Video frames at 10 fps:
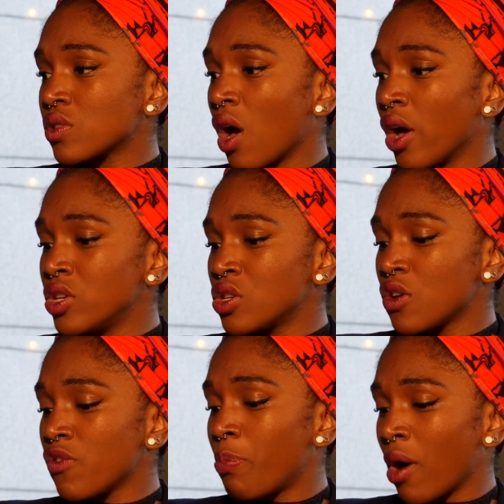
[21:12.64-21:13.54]
kind
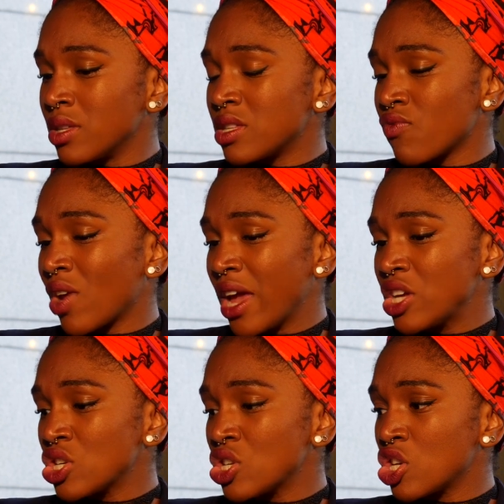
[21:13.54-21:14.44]
of bonds and
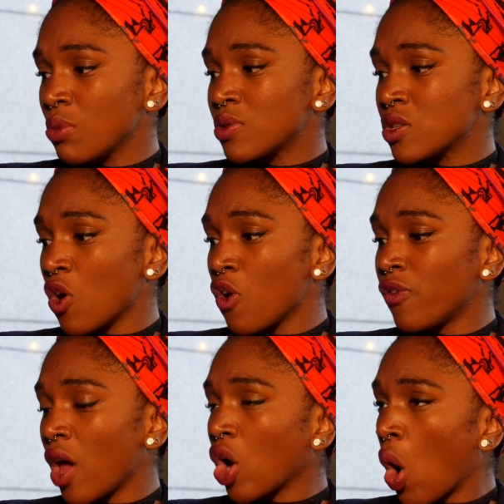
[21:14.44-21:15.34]
relationships of
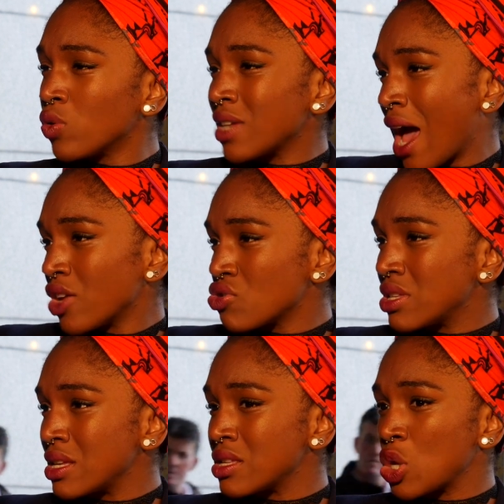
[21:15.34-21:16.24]
like older
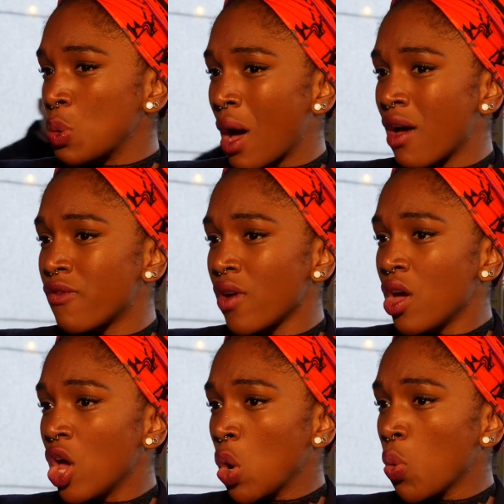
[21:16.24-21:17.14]
actresses who are
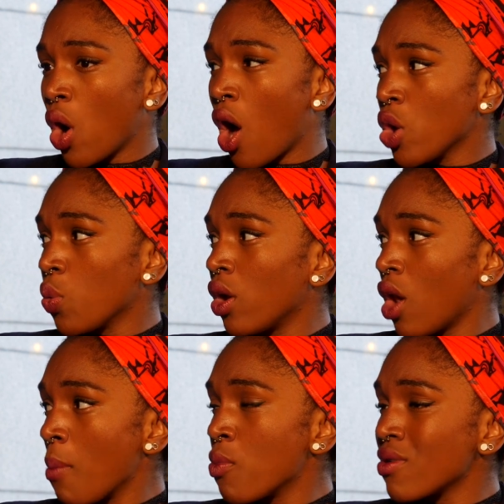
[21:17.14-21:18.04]
a
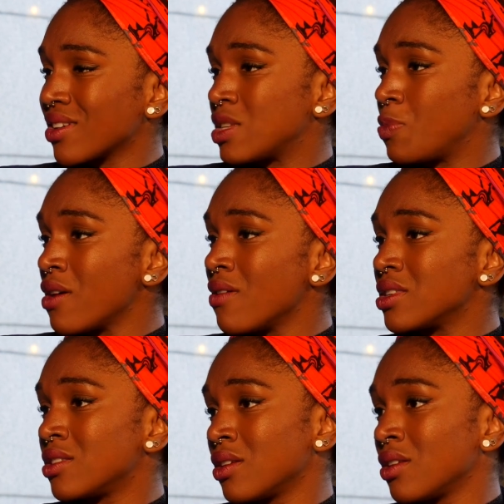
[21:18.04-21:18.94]
lot more
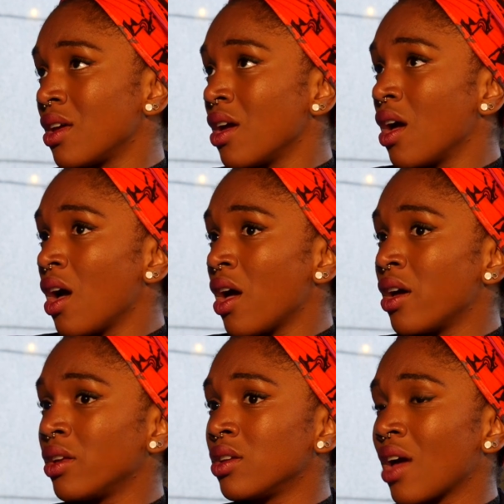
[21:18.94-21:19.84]
experienced and
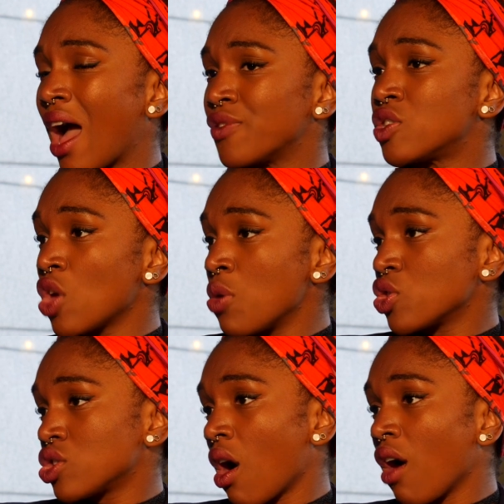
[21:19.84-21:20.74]
have so
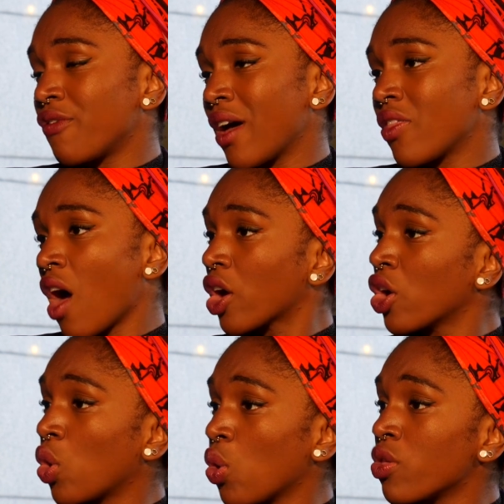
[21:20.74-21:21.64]
much to offer, that I
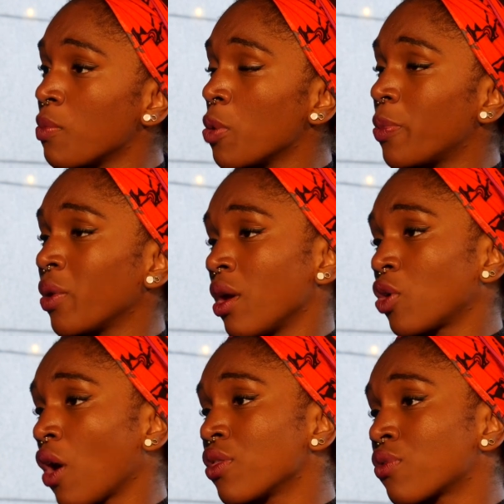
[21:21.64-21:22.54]
can call them up when I'm
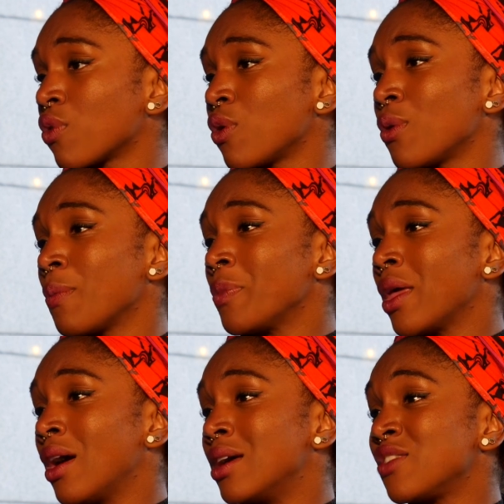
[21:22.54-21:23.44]
going through
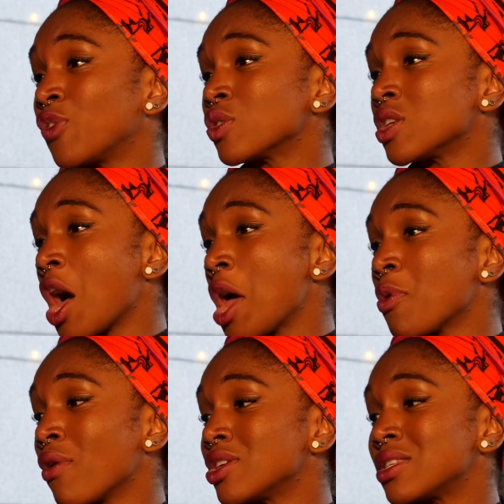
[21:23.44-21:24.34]
a difficult time
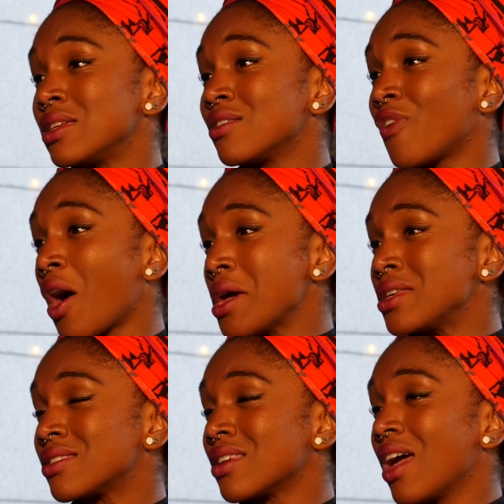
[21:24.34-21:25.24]
or I just need
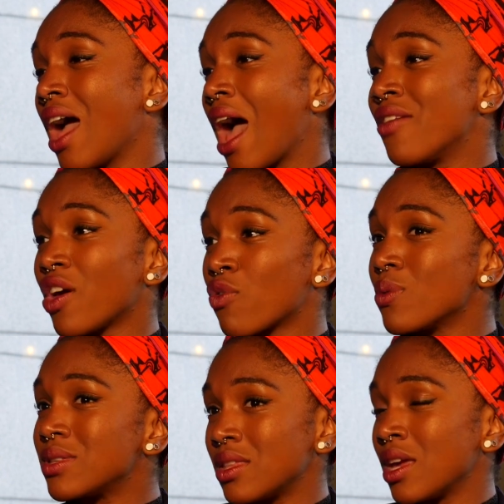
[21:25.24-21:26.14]
advice, and they're
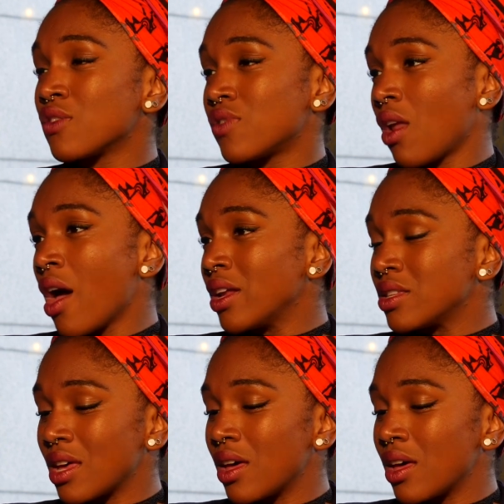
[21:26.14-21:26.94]
always at the end of the line and